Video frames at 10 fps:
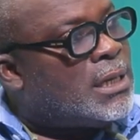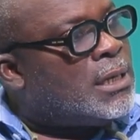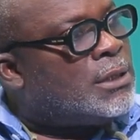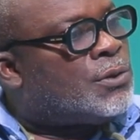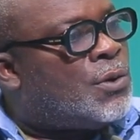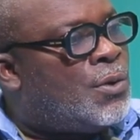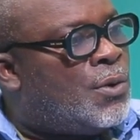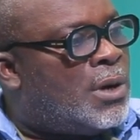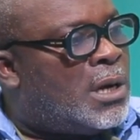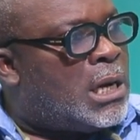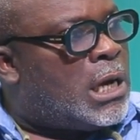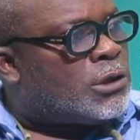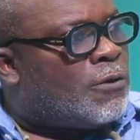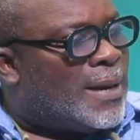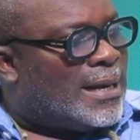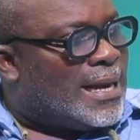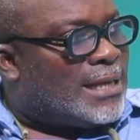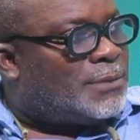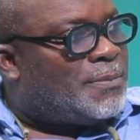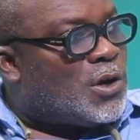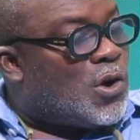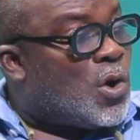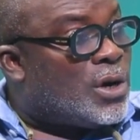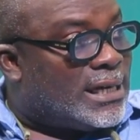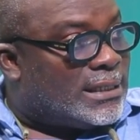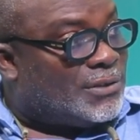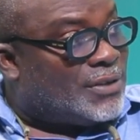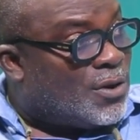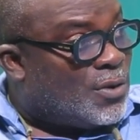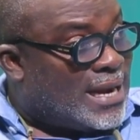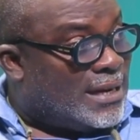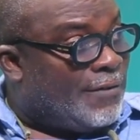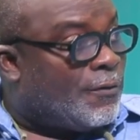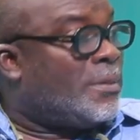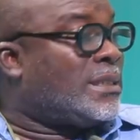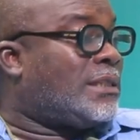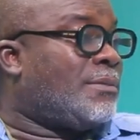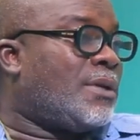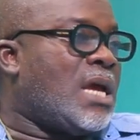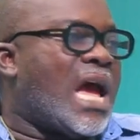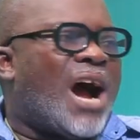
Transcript: Mm. So instead of my lunch being ordered regularly from a certain one,